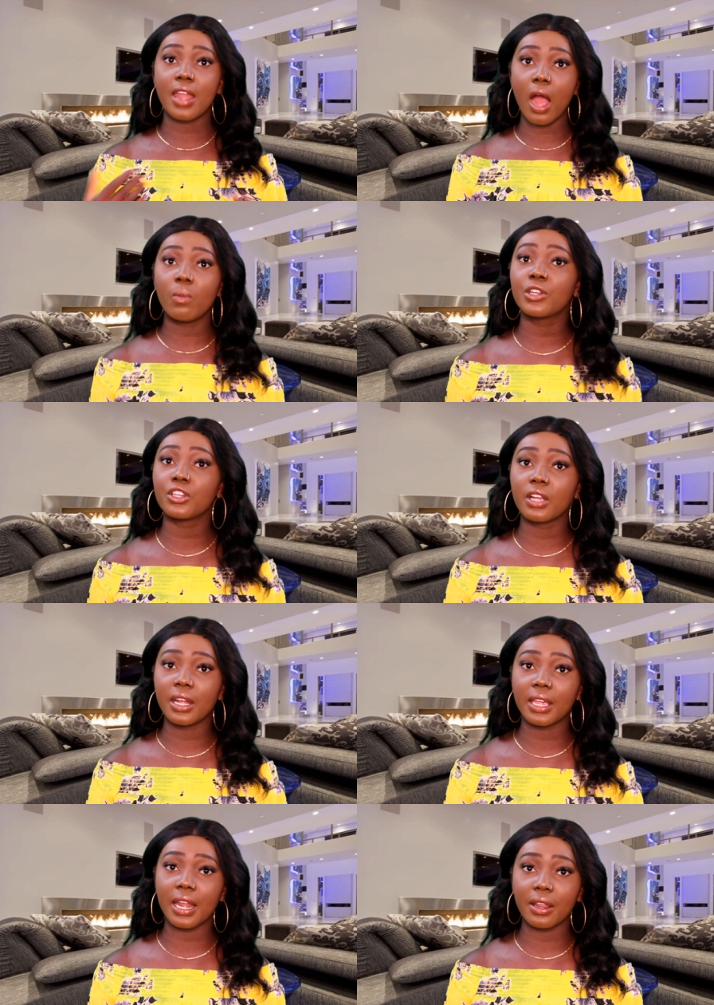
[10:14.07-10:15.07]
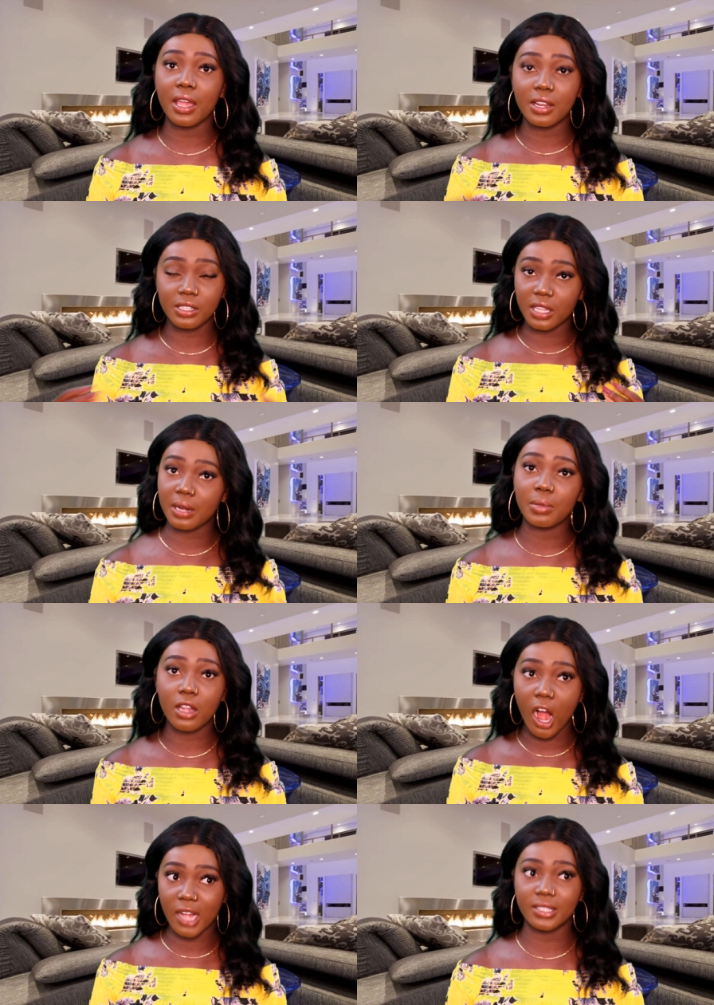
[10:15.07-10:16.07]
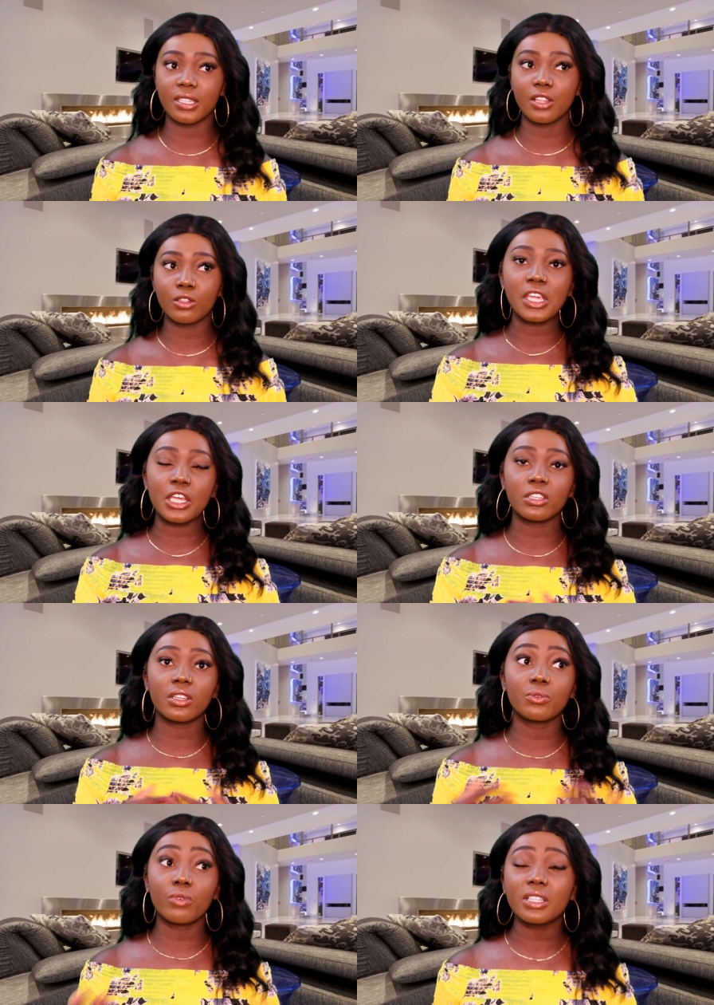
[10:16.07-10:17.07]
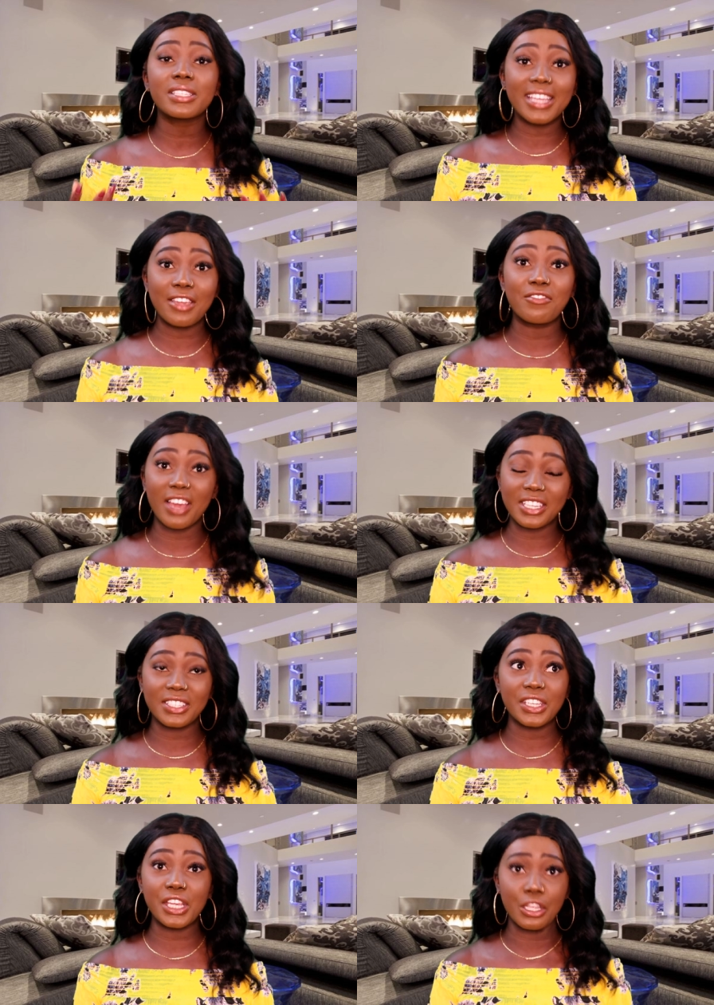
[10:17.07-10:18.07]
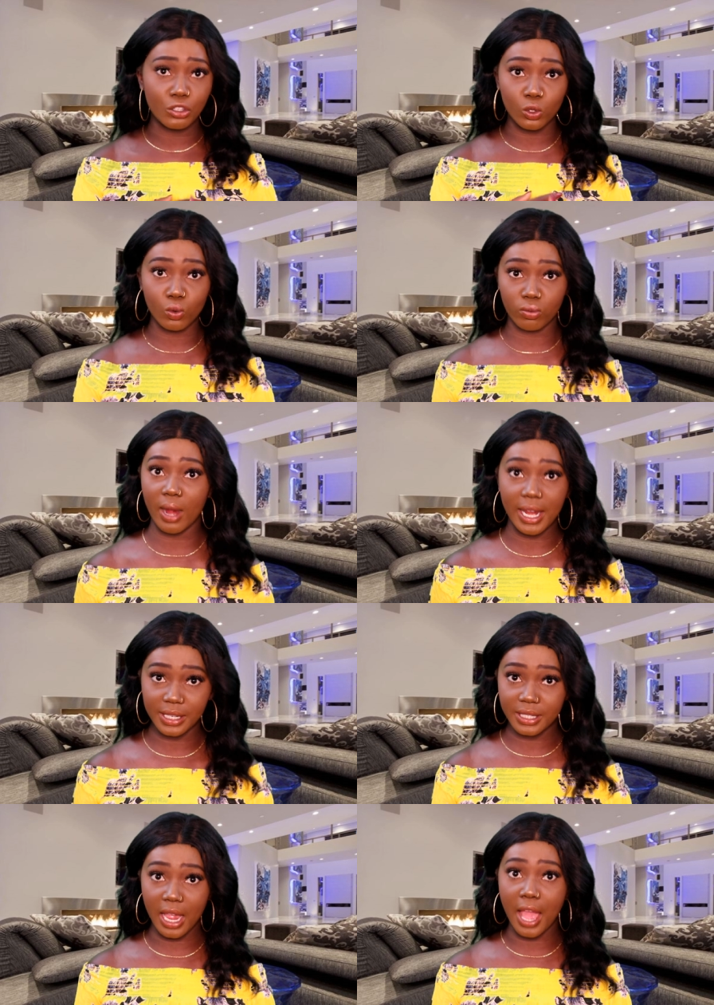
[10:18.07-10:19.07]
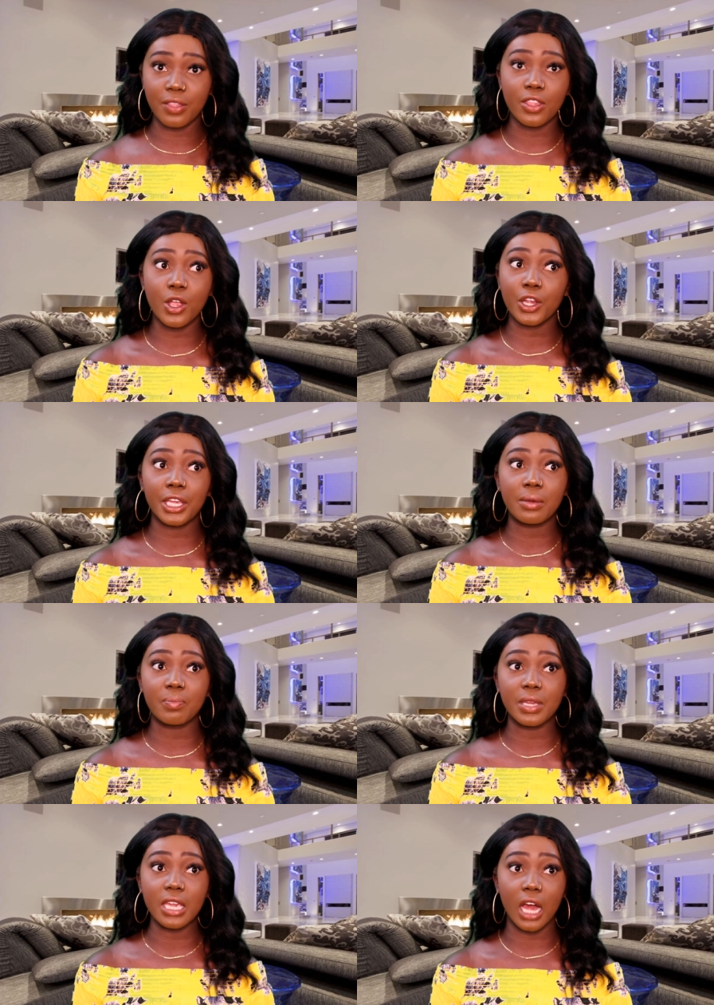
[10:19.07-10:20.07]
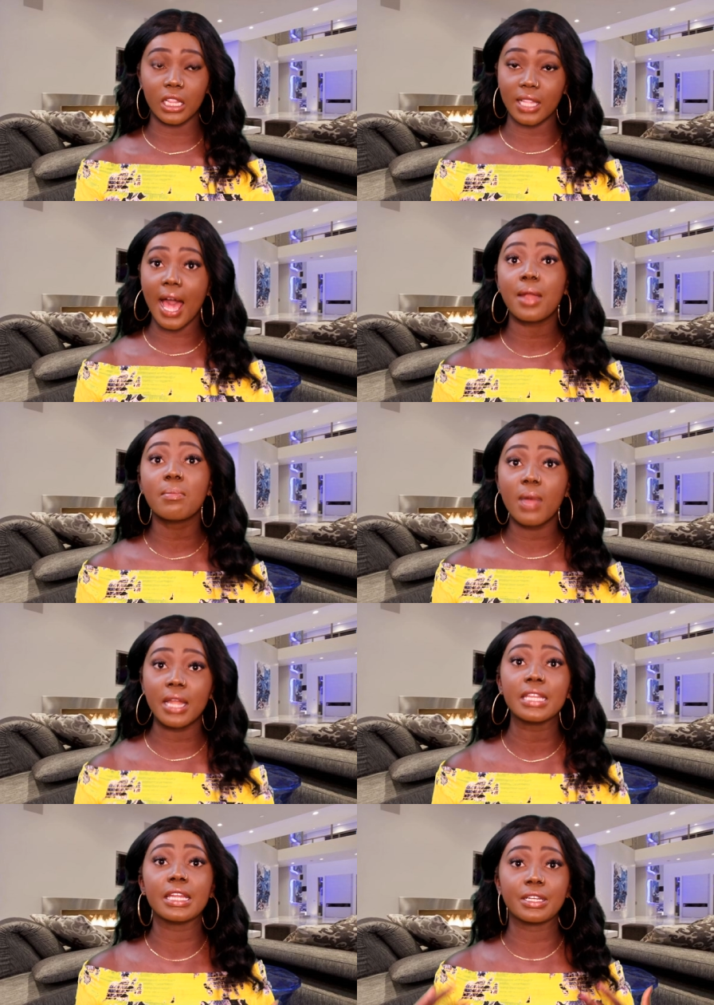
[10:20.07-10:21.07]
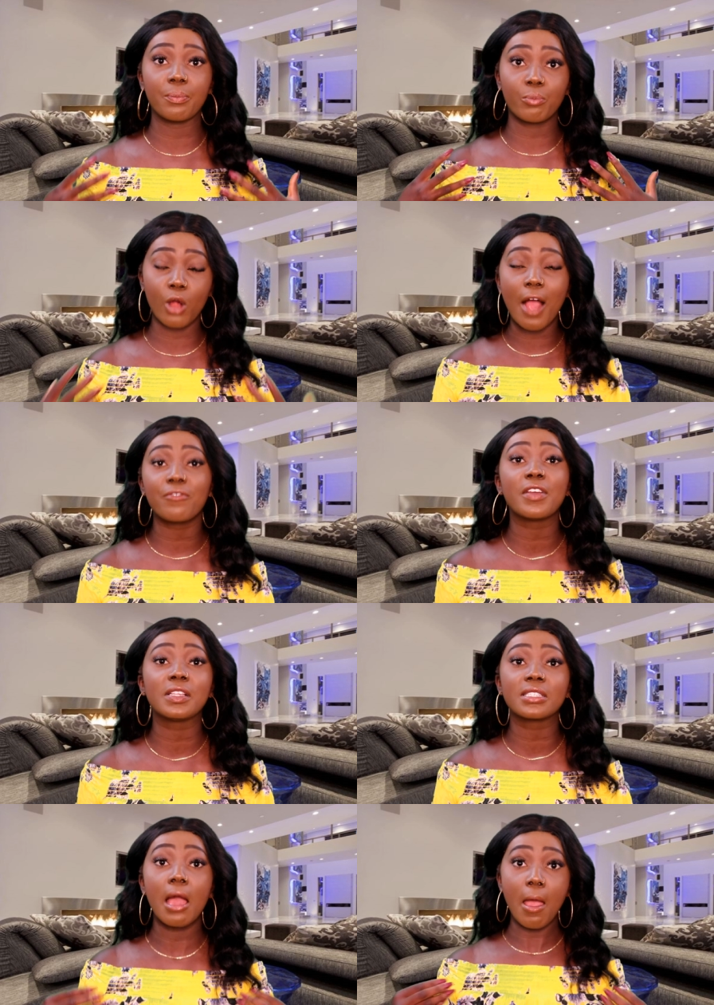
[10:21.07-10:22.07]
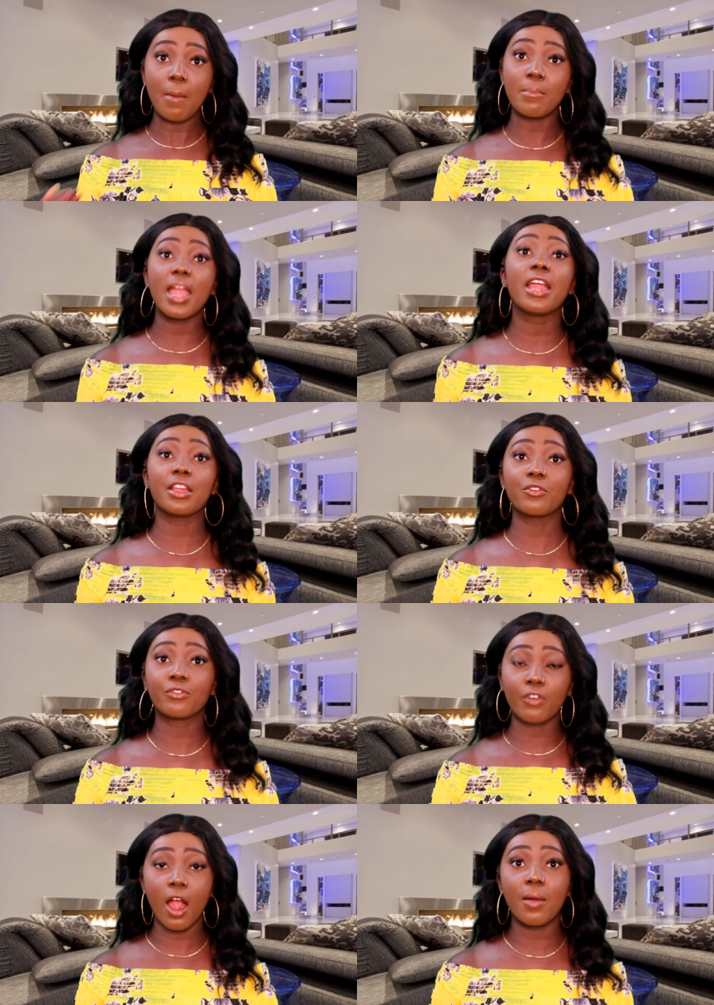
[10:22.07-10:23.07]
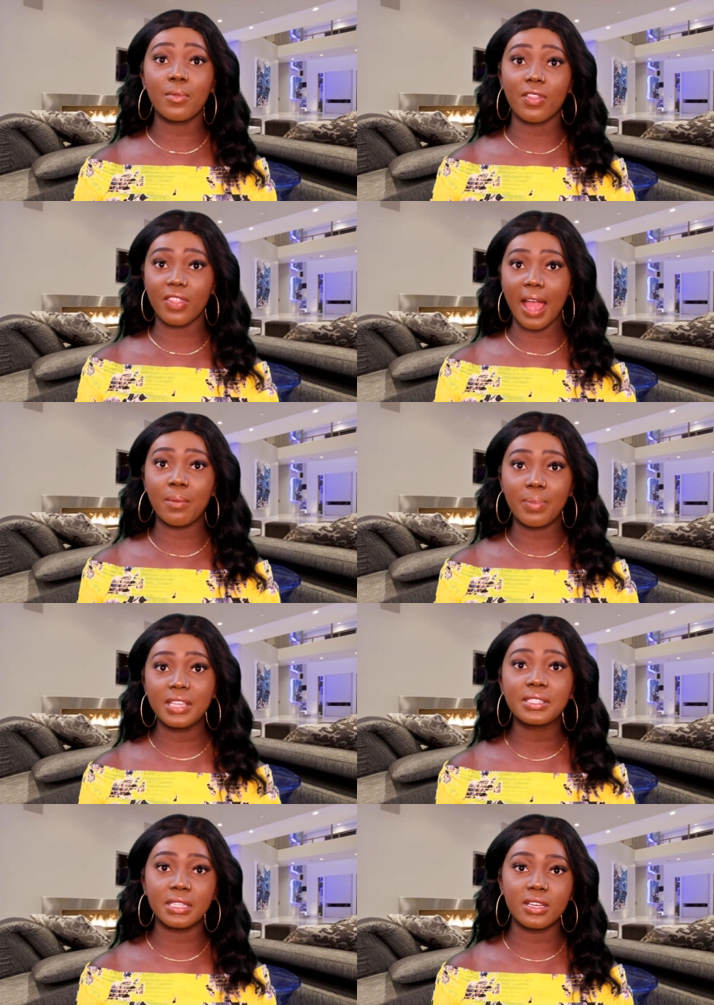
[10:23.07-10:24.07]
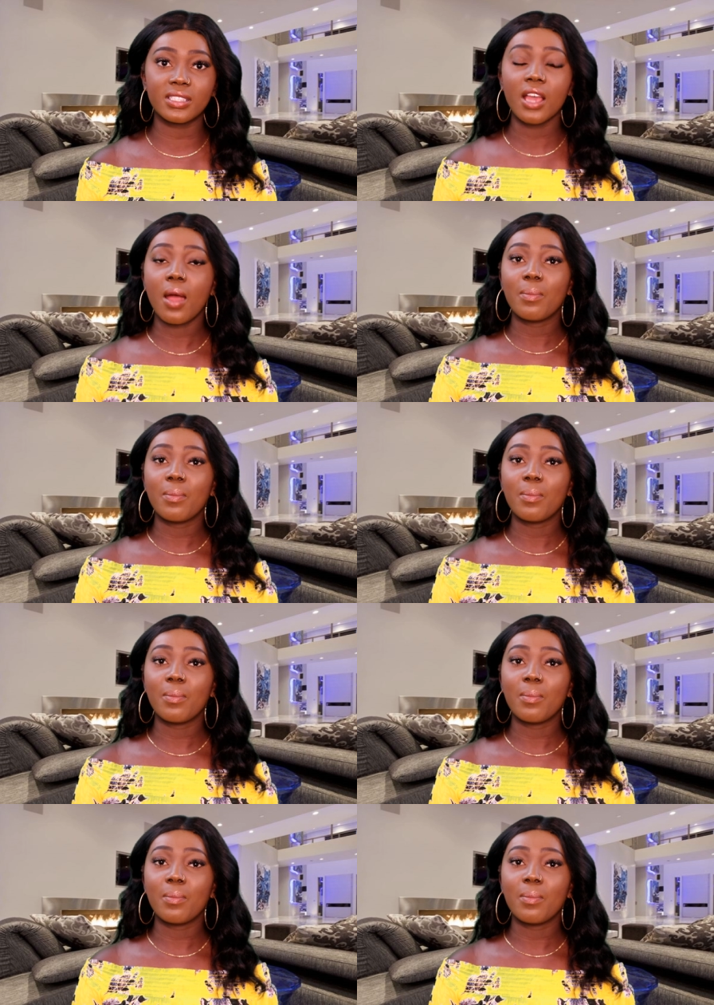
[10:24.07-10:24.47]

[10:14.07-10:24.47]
and how much you're going to get it, and it's going to be constant. It, real estate investing is great, and there could be a lot of money and profits made from that business,